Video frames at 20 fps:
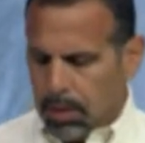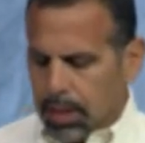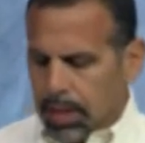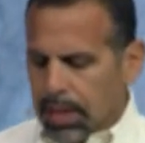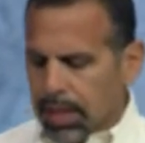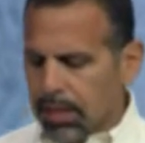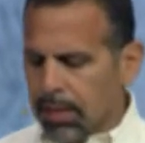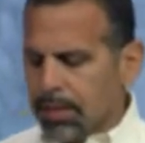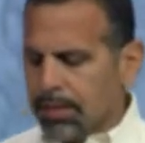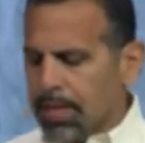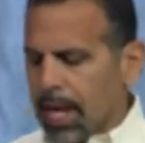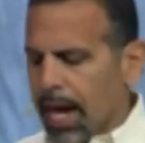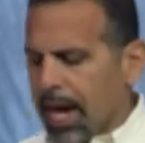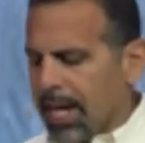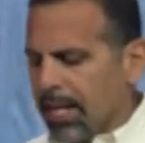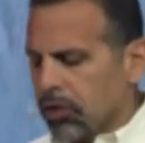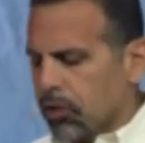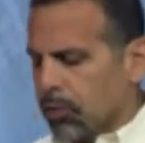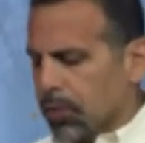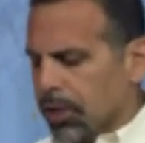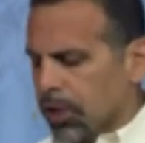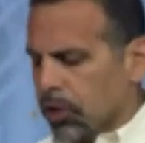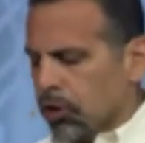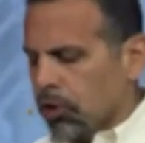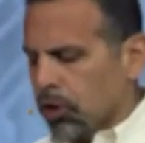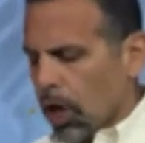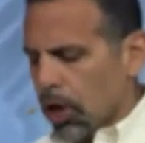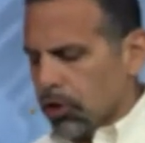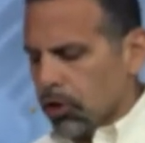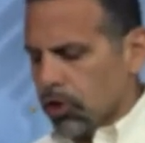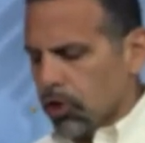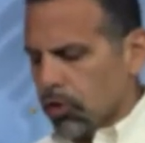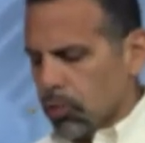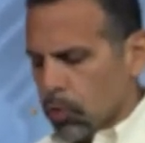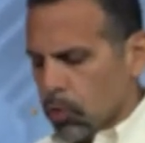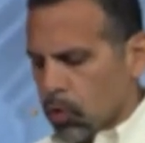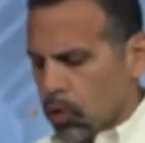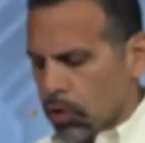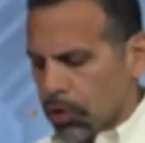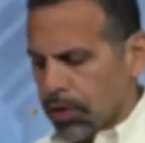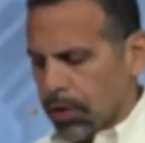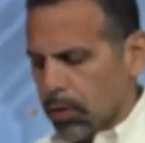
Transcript: In the days when the judges ruled,